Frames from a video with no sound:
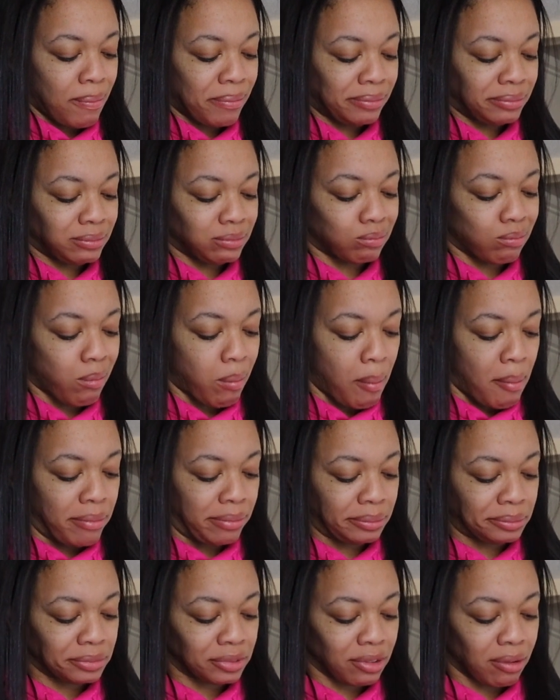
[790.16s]

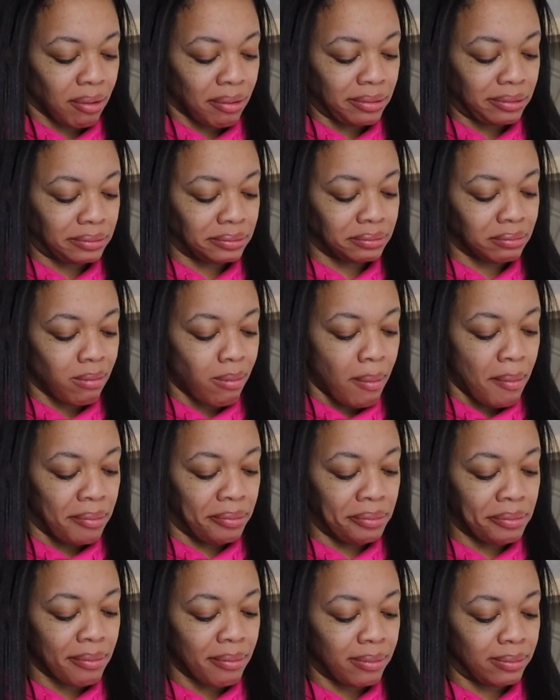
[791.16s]

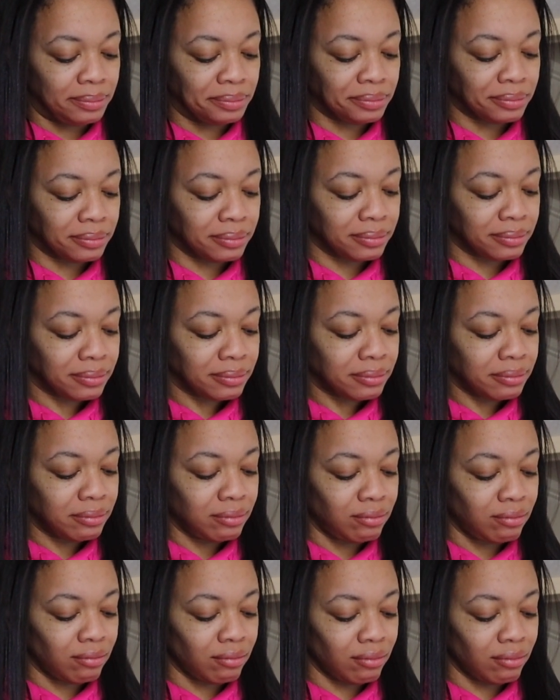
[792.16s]
(silence)